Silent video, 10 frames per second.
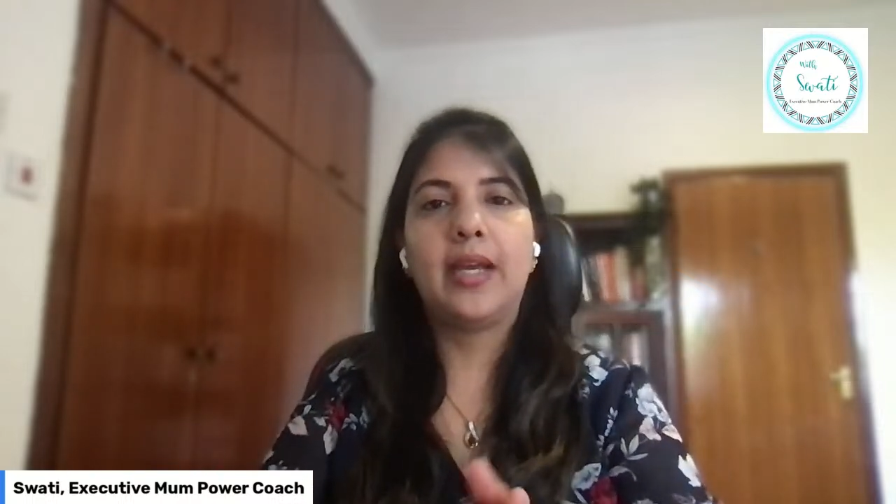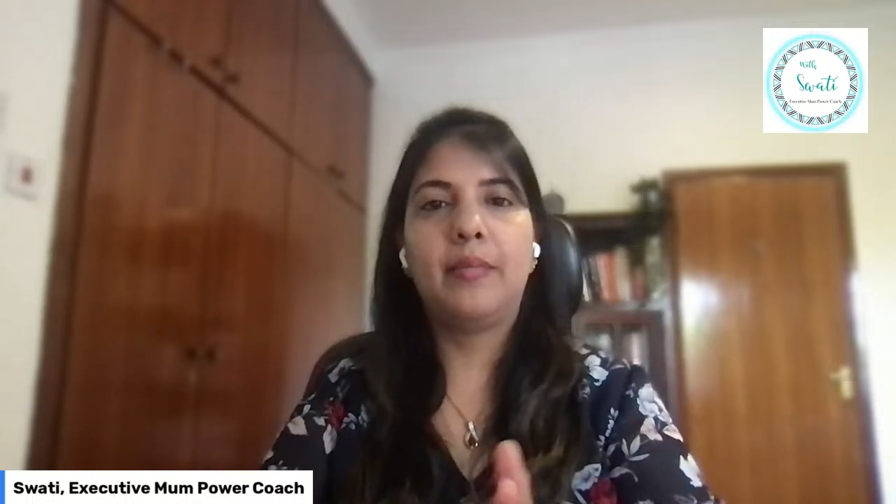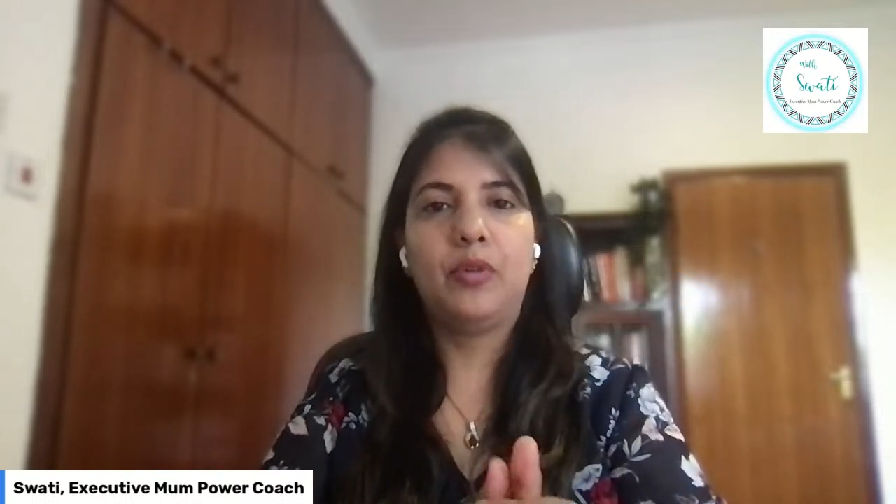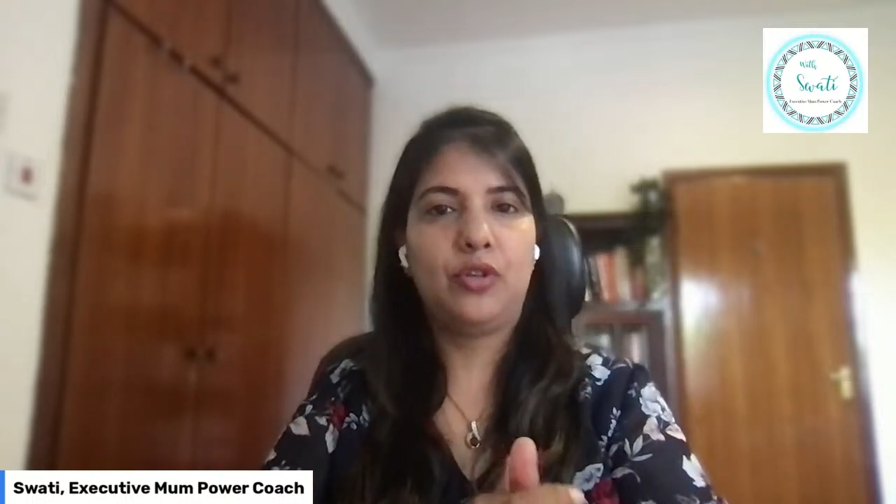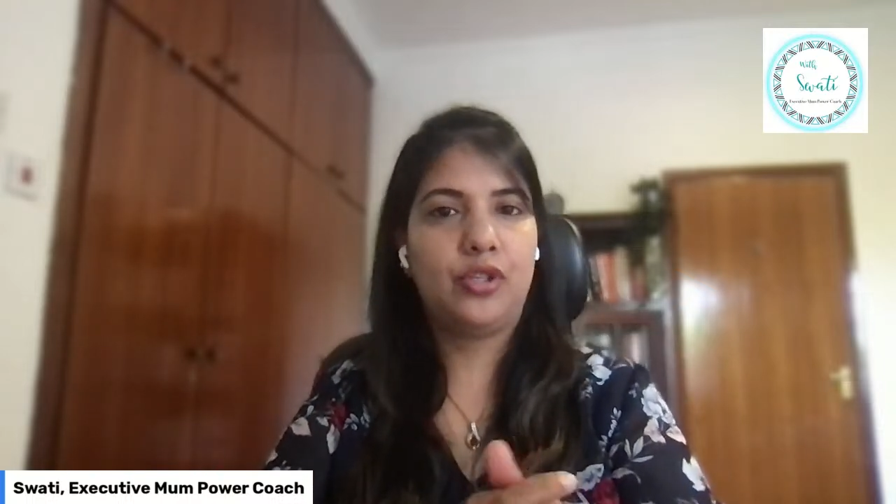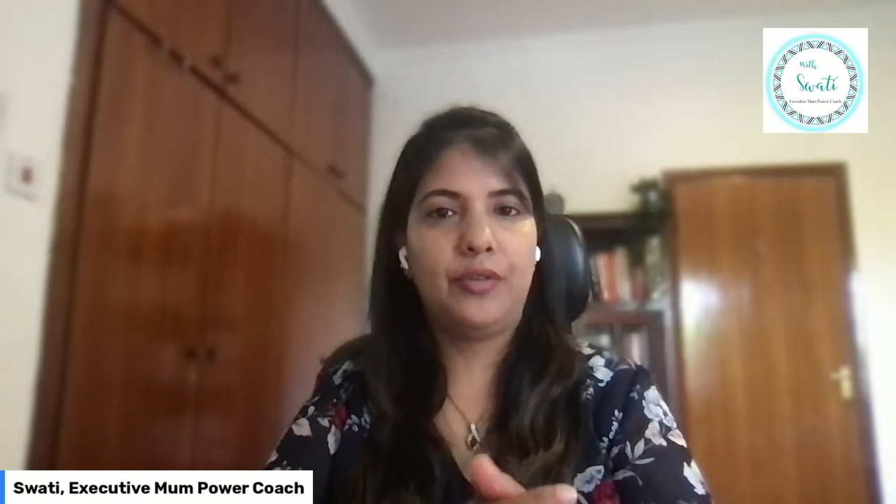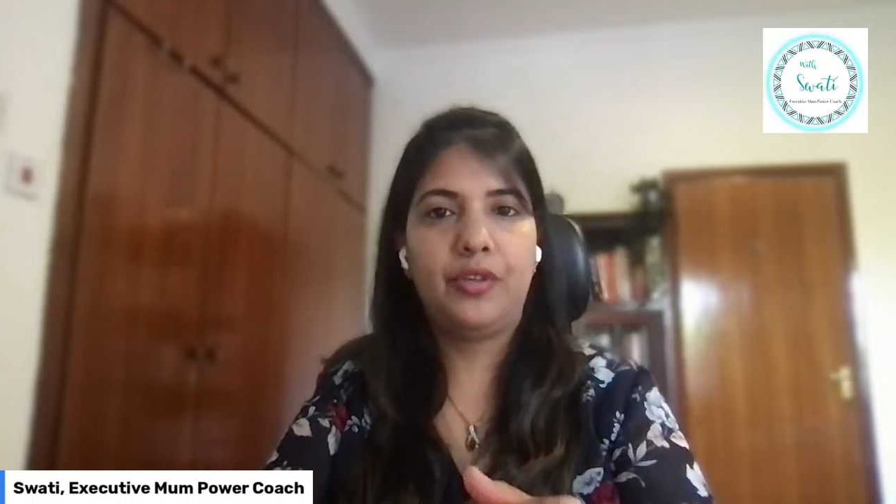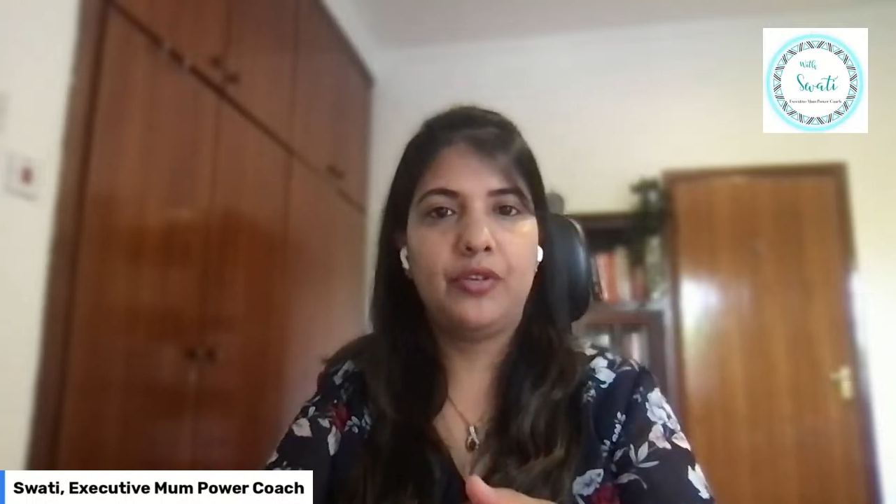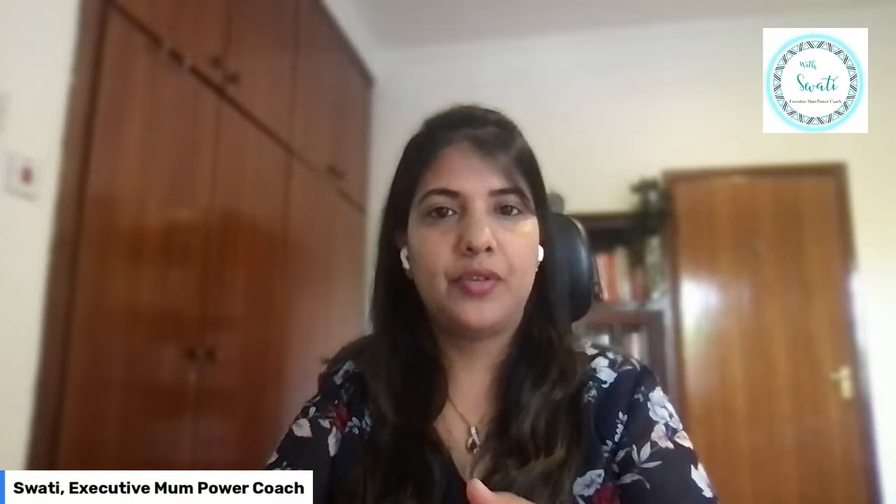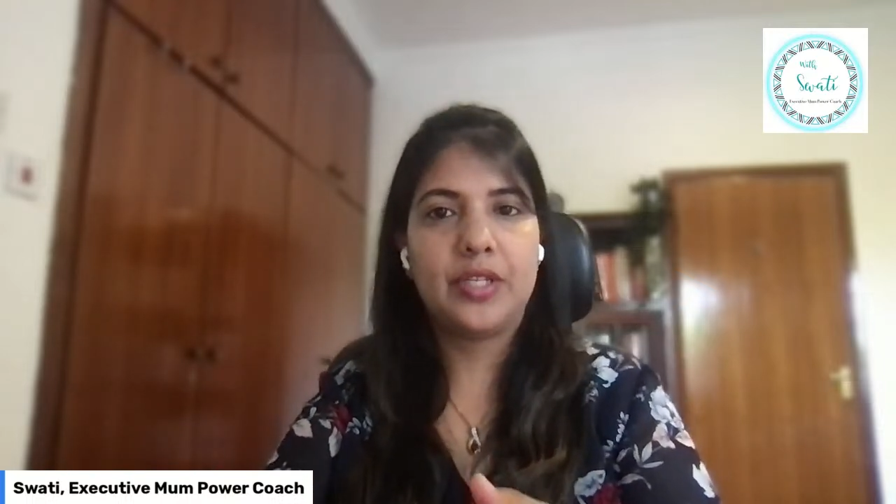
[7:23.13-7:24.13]
I'm not sure if
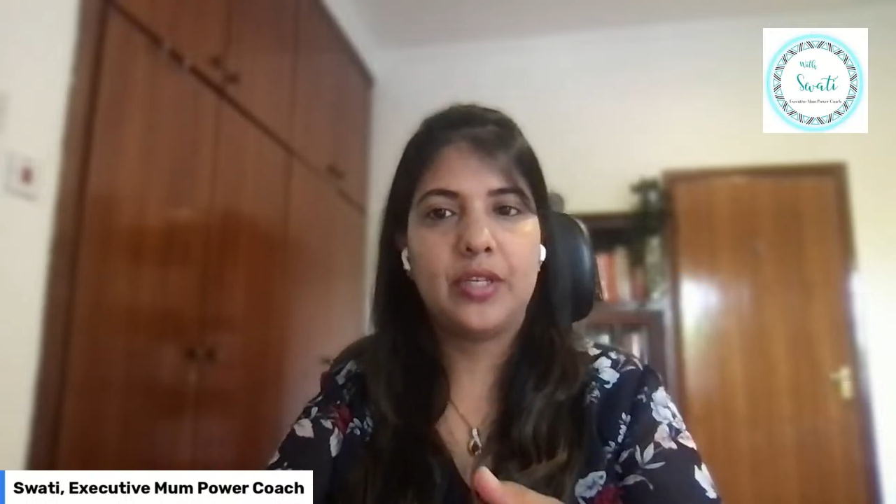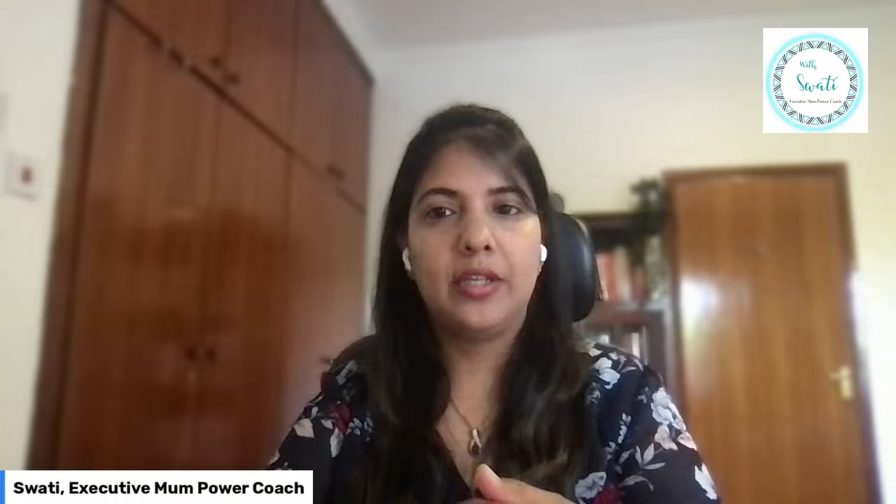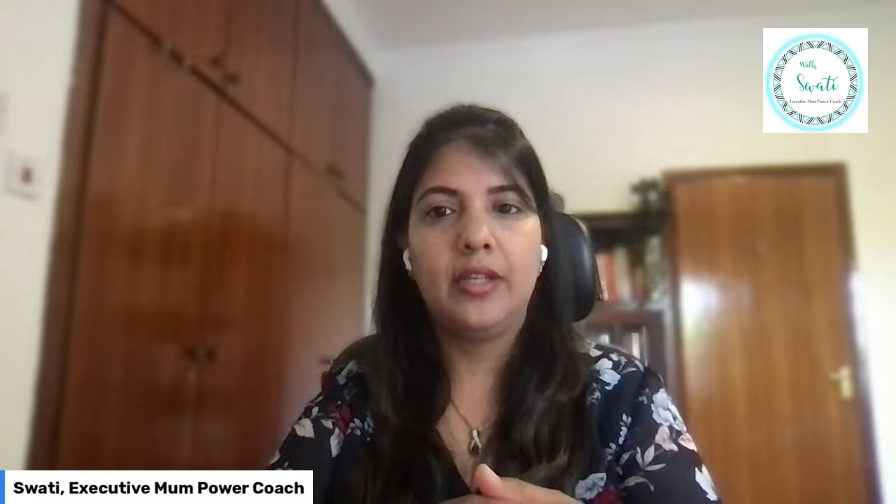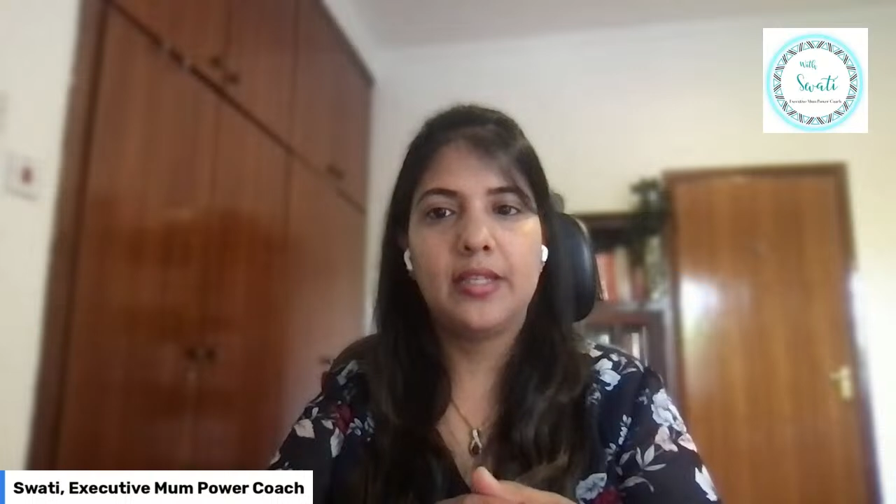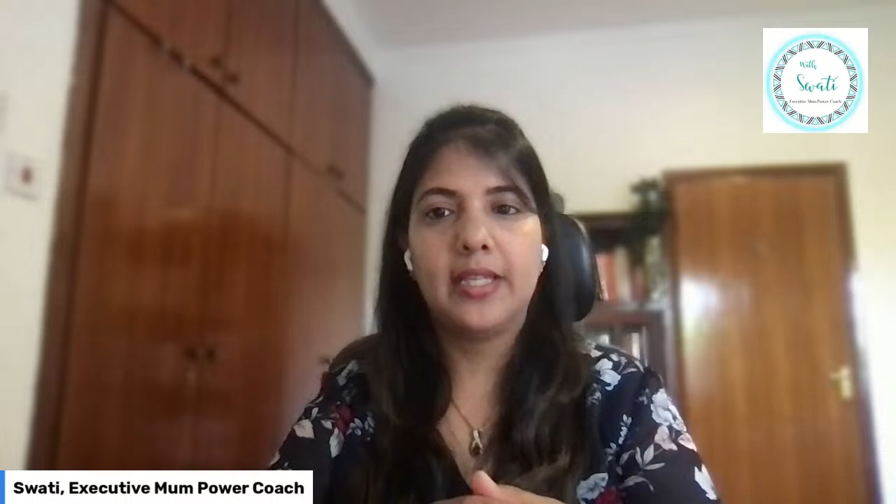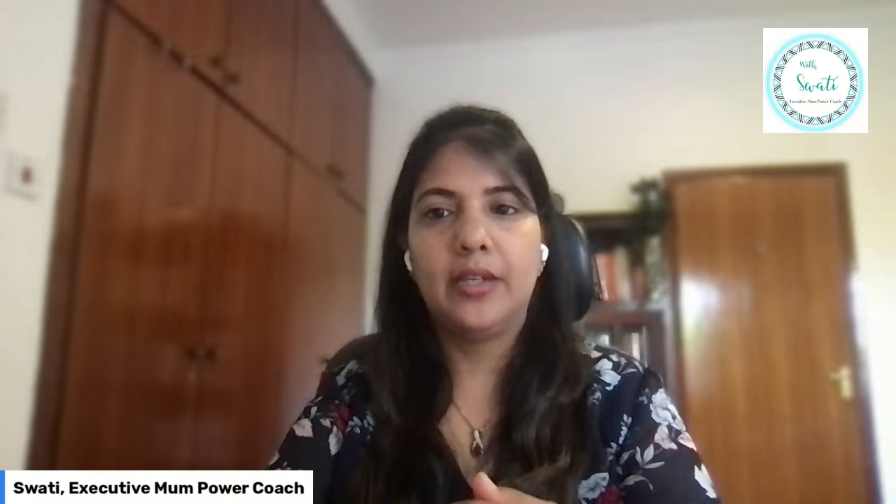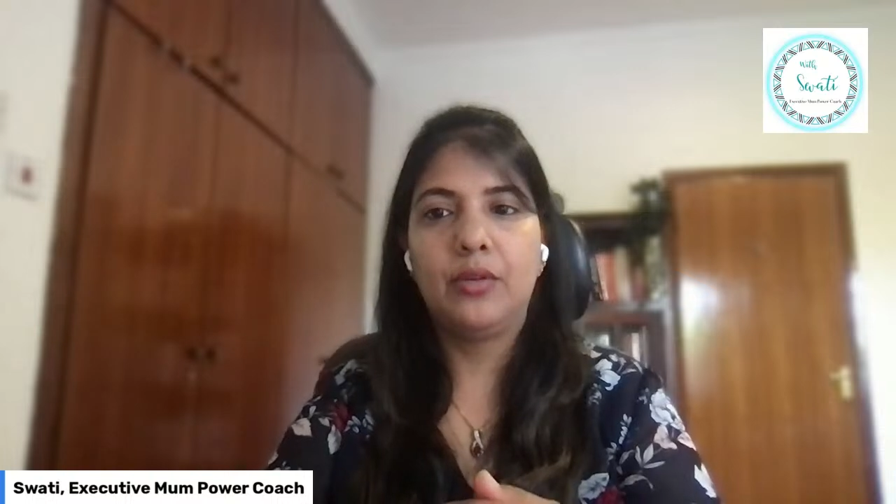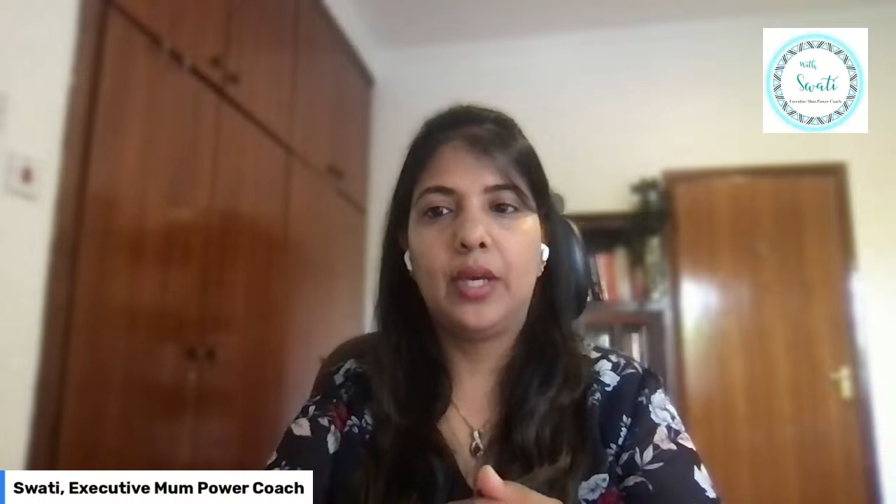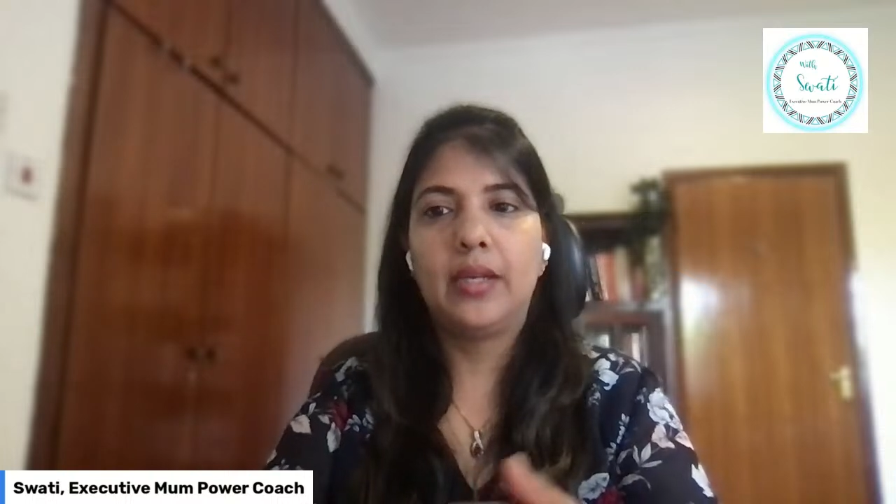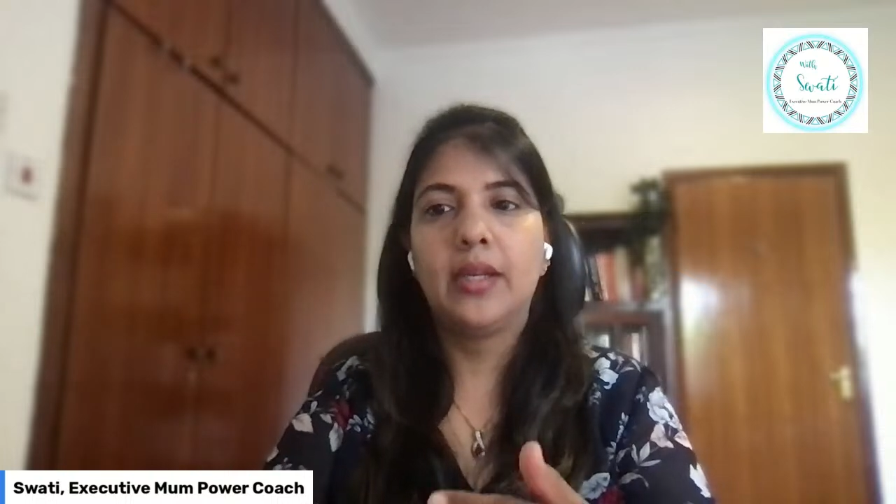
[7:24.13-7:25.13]
you're interested in listening
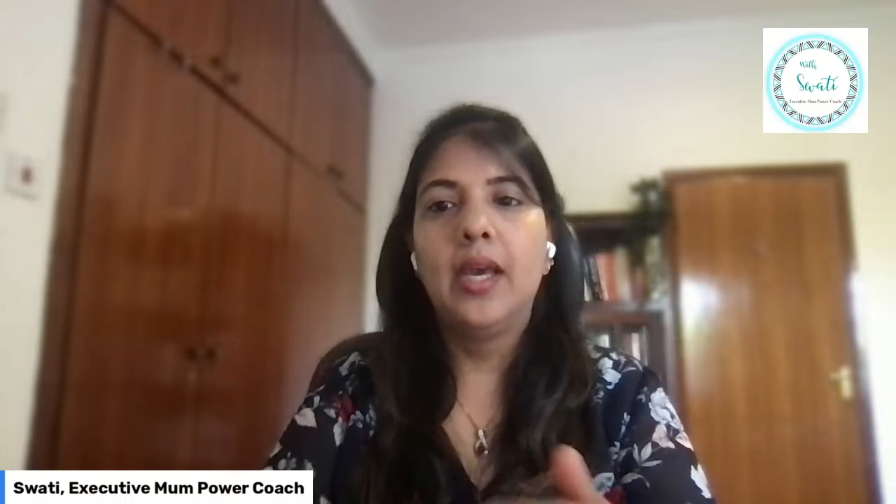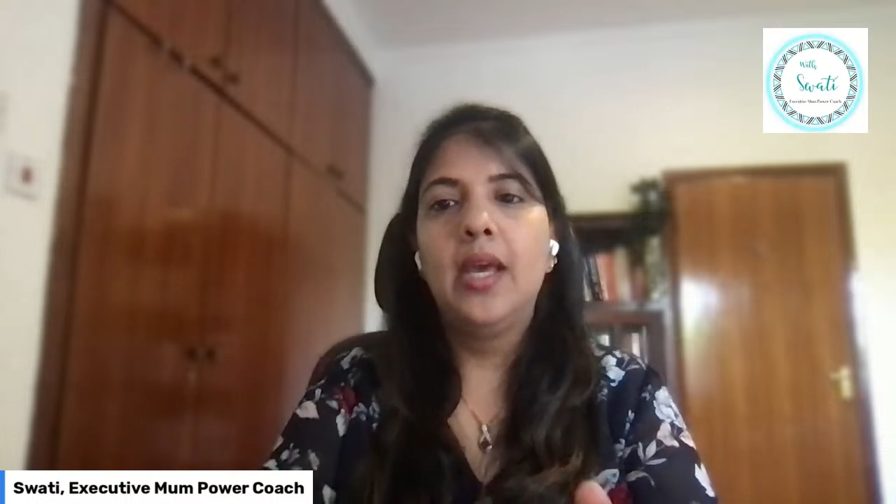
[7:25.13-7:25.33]
to that.